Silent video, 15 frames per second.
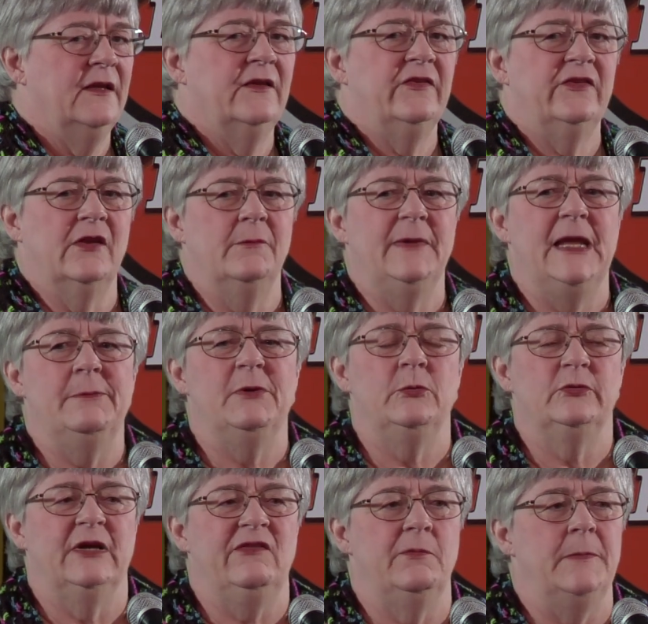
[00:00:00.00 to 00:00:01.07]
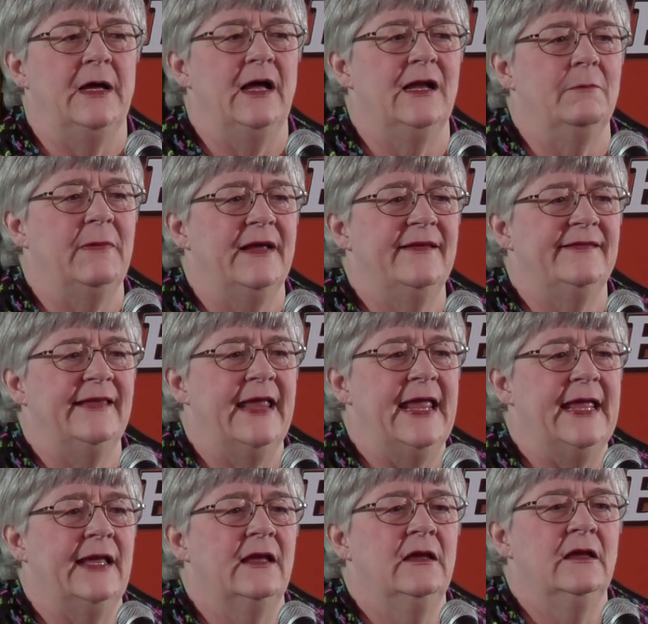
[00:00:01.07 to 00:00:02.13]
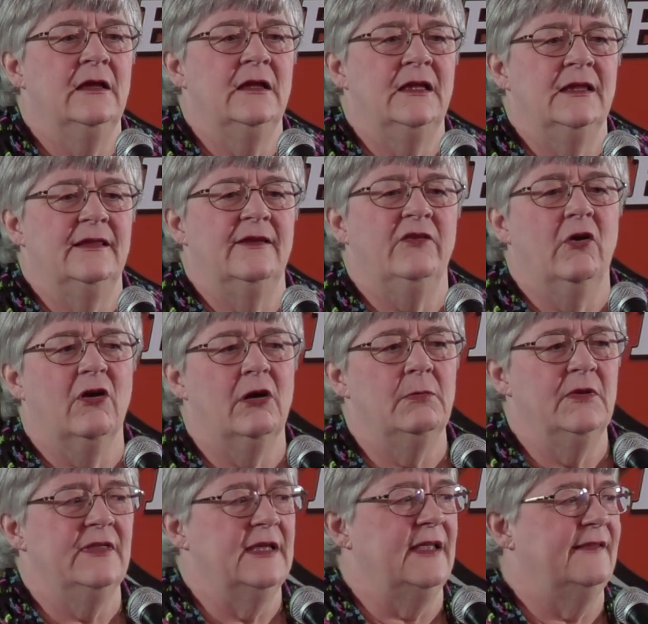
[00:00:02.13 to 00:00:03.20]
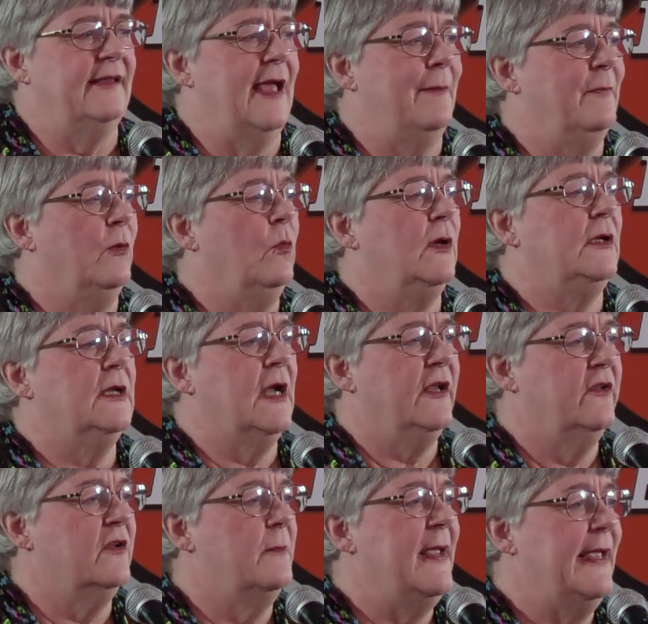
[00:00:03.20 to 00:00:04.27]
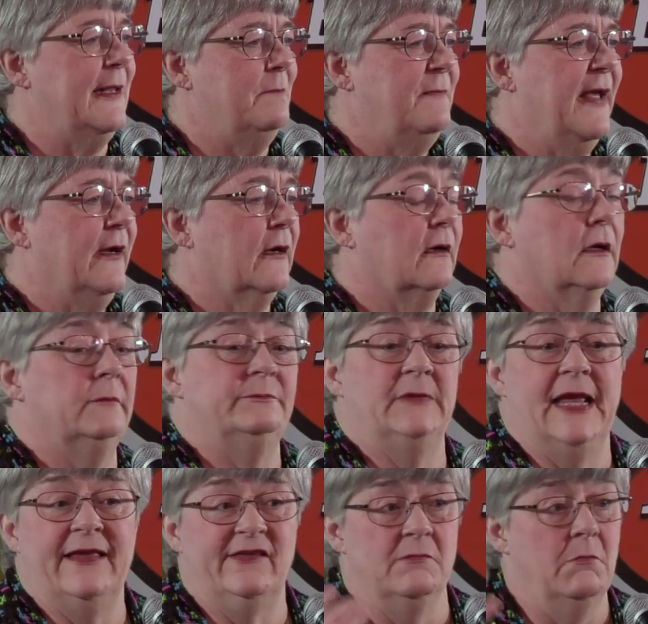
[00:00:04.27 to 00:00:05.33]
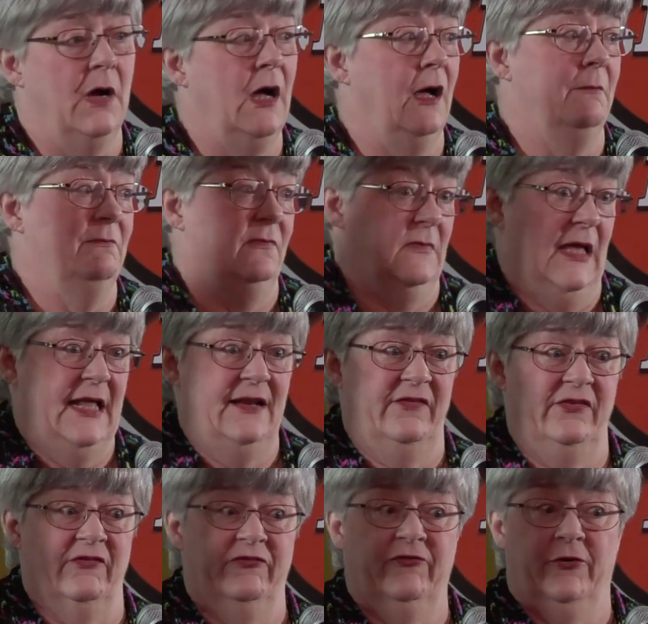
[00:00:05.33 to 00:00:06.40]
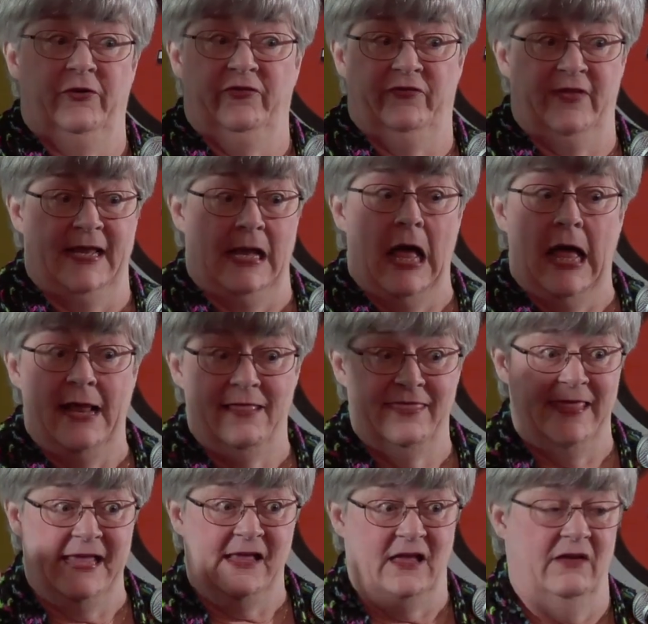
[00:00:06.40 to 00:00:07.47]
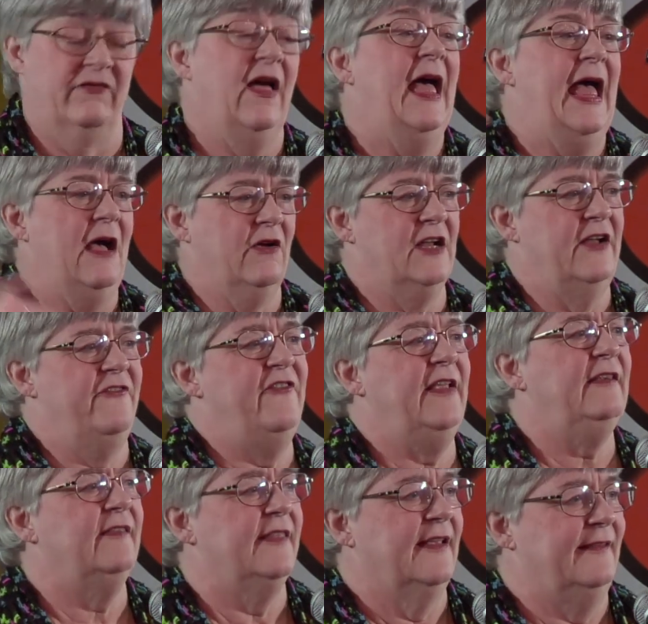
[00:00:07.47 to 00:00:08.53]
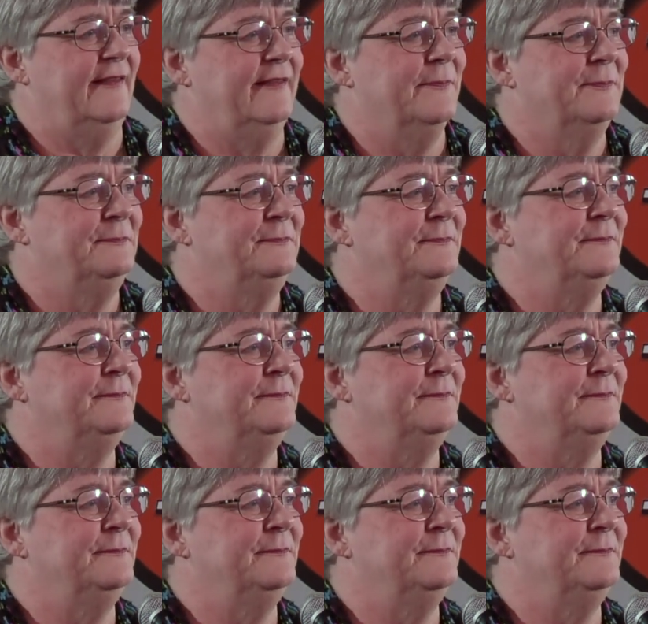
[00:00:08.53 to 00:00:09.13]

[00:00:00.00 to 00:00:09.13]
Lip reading: Some people respond by saying, this horrible thing has happened, what can I do to make it better? As a mom, that is the first thing I think of. How can I fix this?